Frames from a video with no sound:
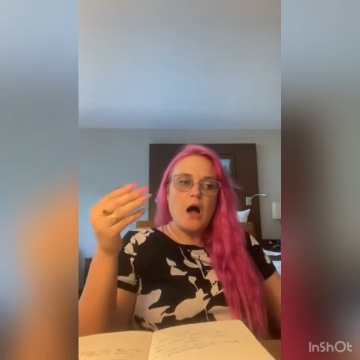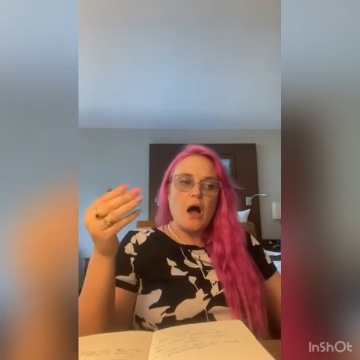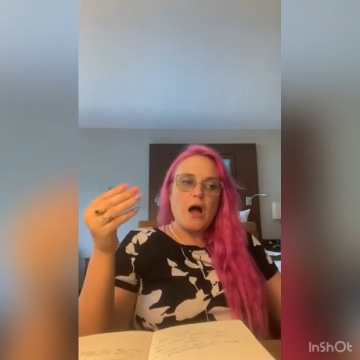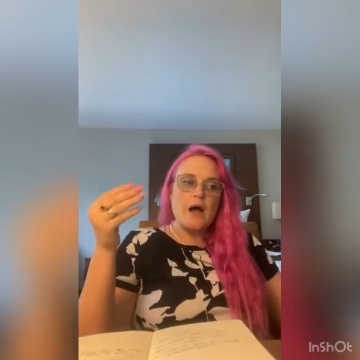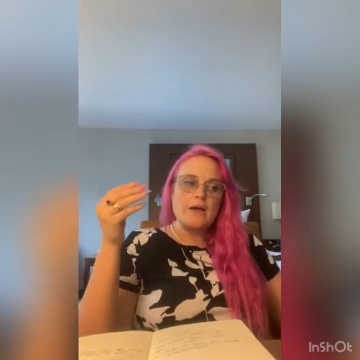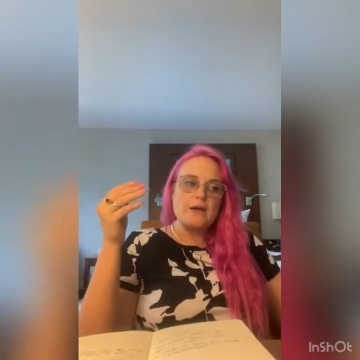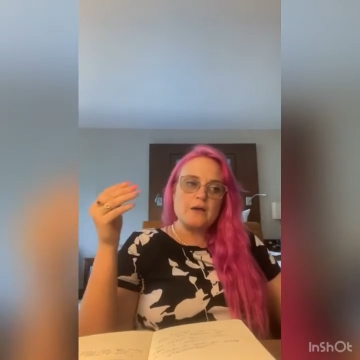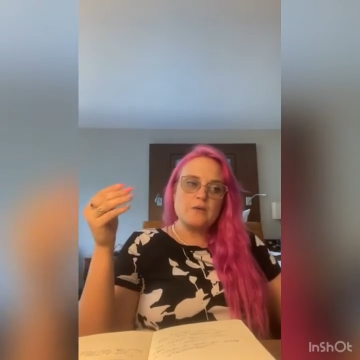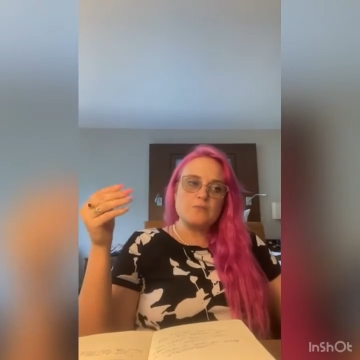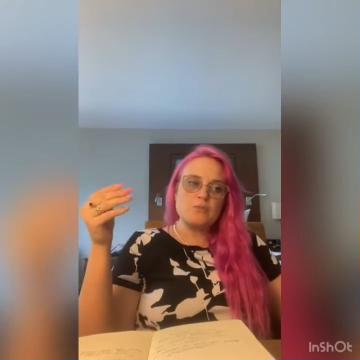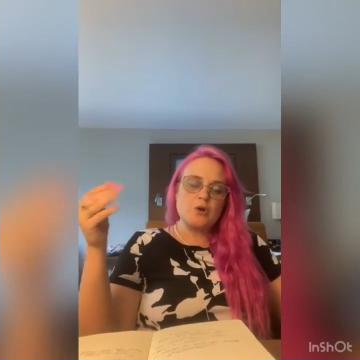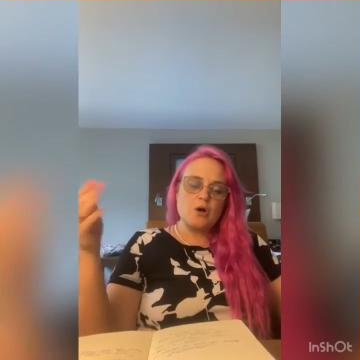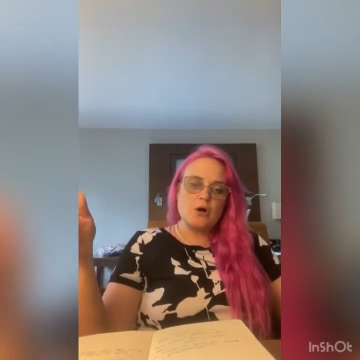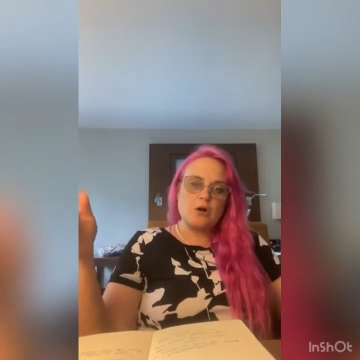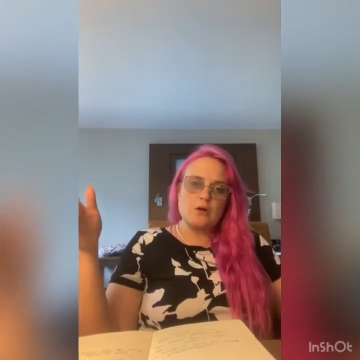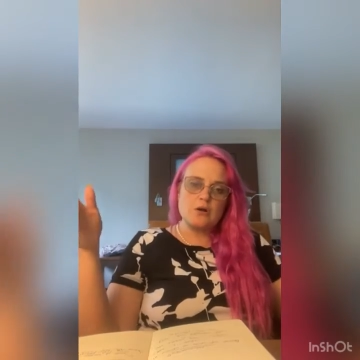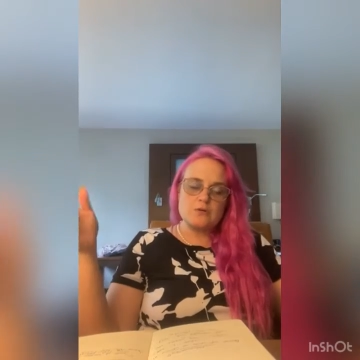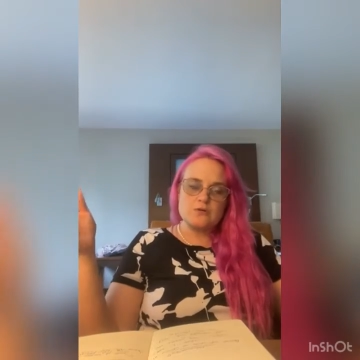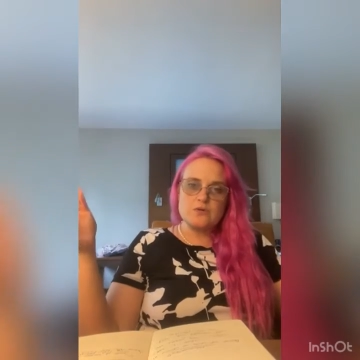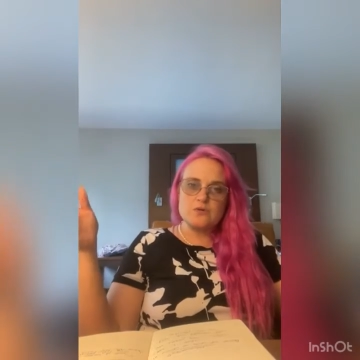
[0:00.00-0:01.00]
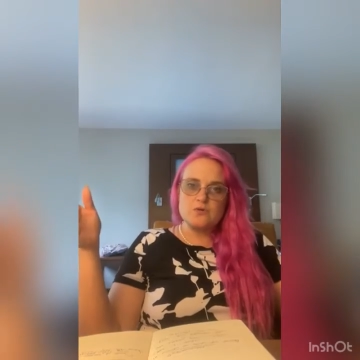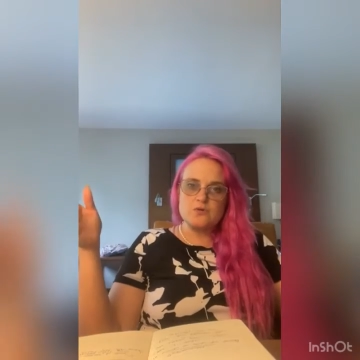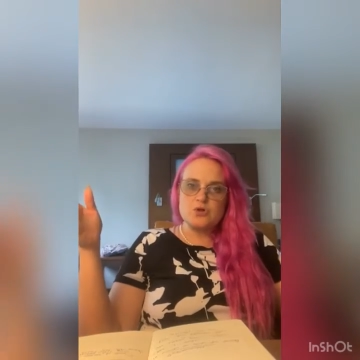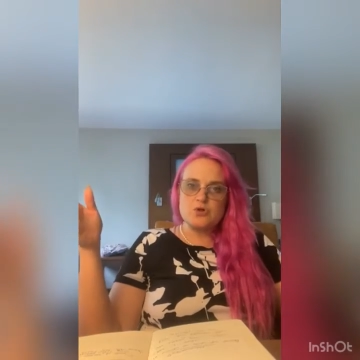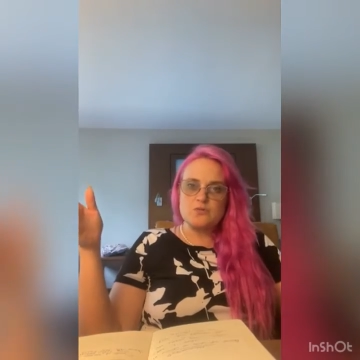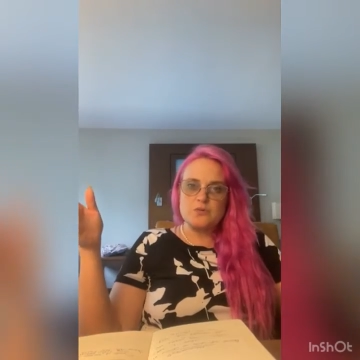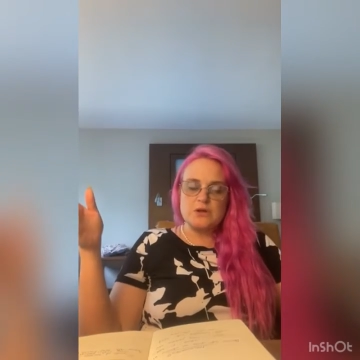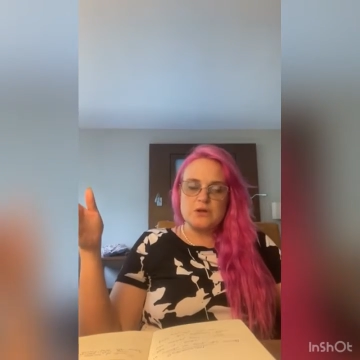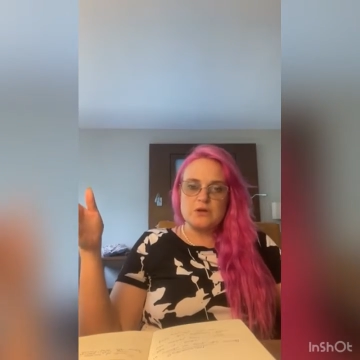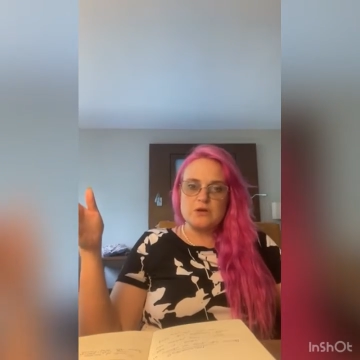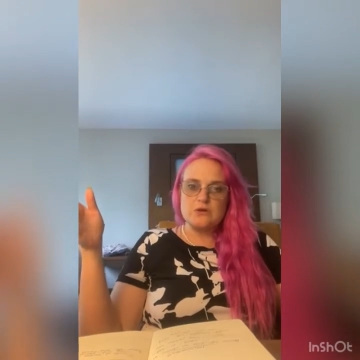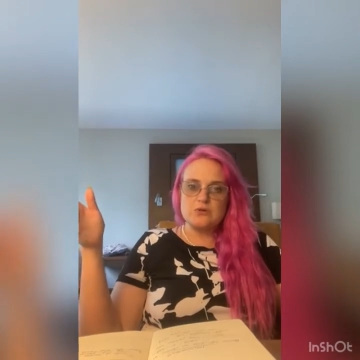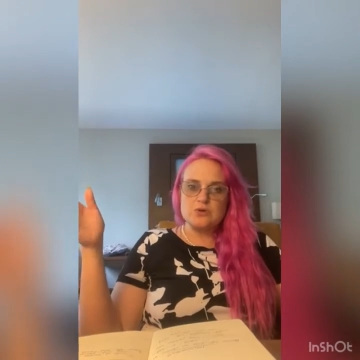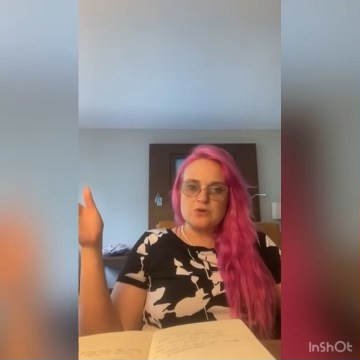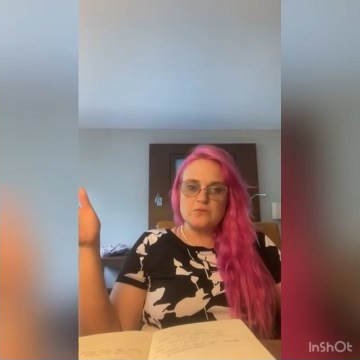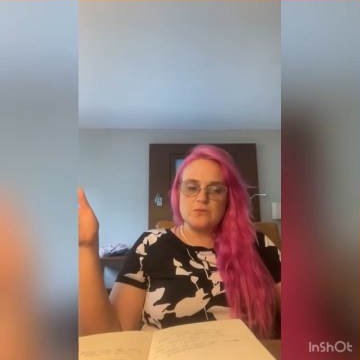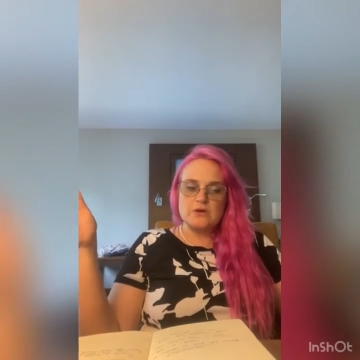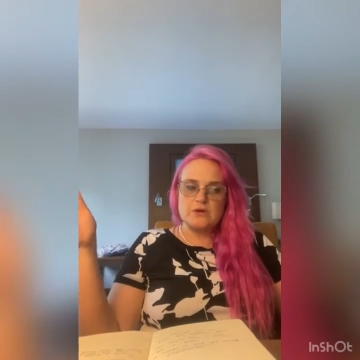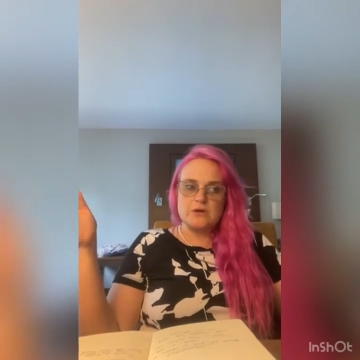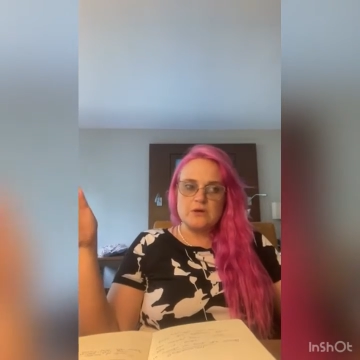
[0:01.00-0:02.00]
I am not on social media
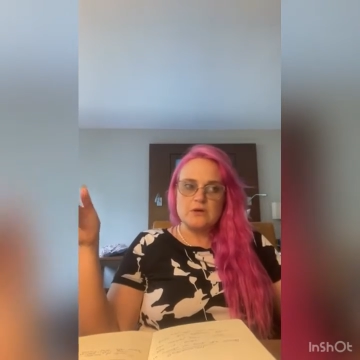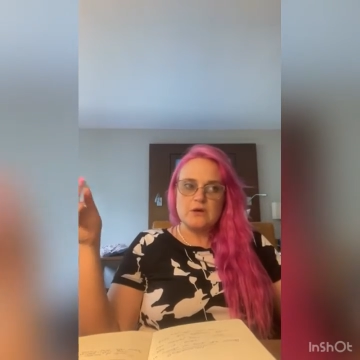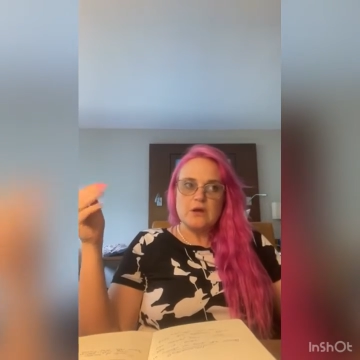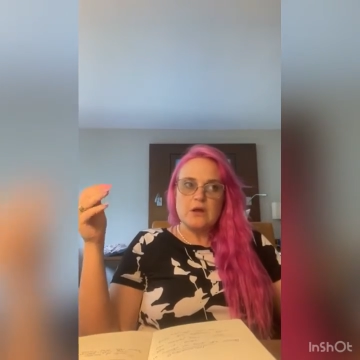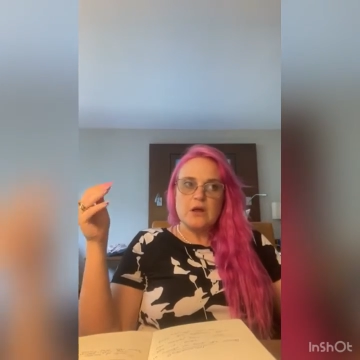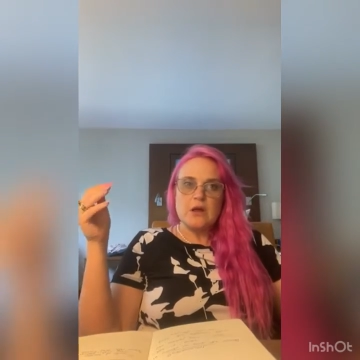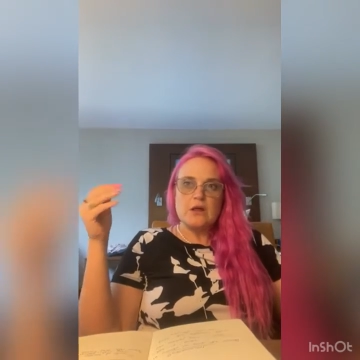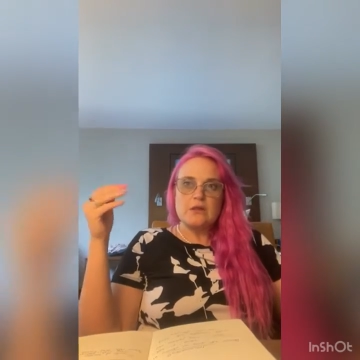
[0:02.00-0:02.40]
to read